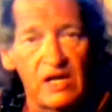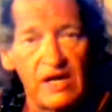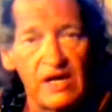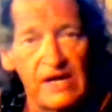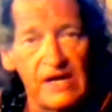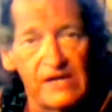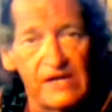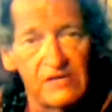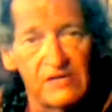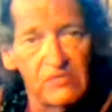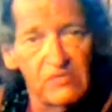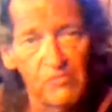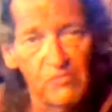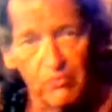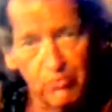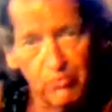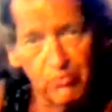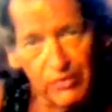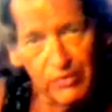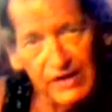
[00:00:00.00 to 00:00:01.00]
and
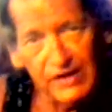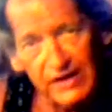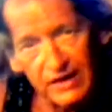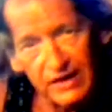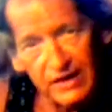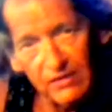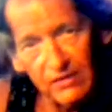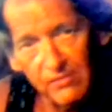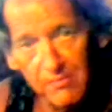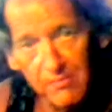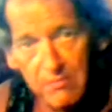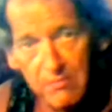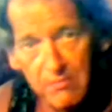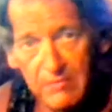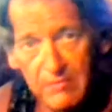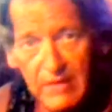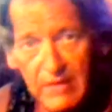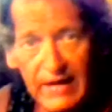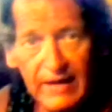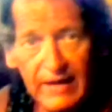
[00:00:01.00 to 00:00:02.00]
bring in
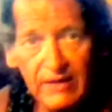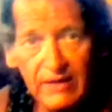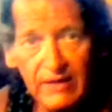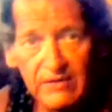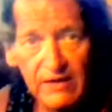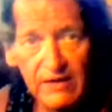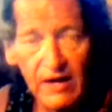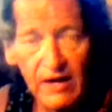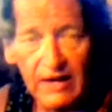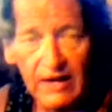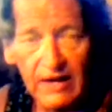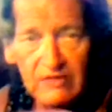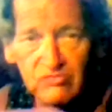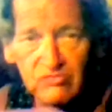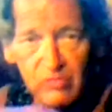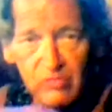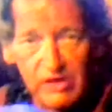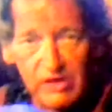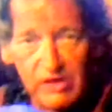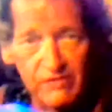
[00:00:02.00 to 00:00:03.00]
mankind's
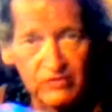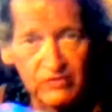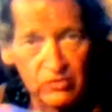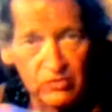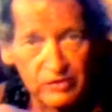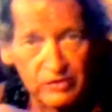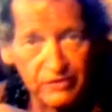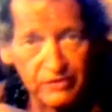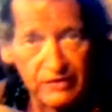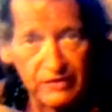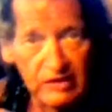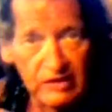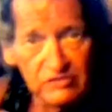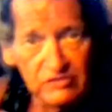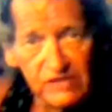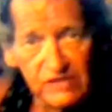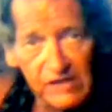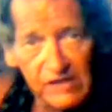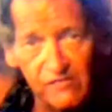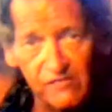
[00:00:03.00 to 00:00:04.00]
way of doing things
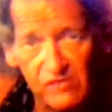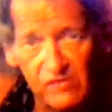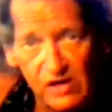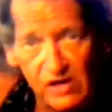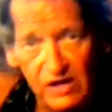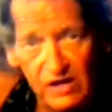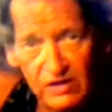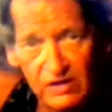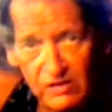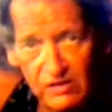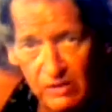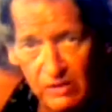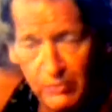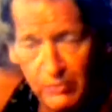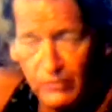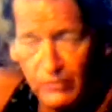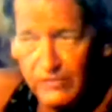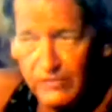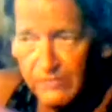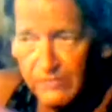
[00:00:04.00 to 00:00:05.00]
and
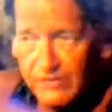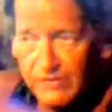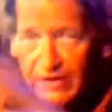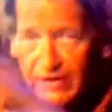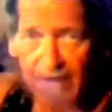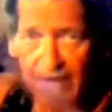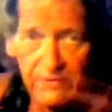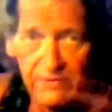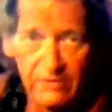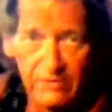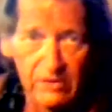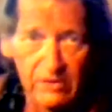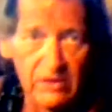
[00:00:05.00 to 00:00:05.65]
couple them together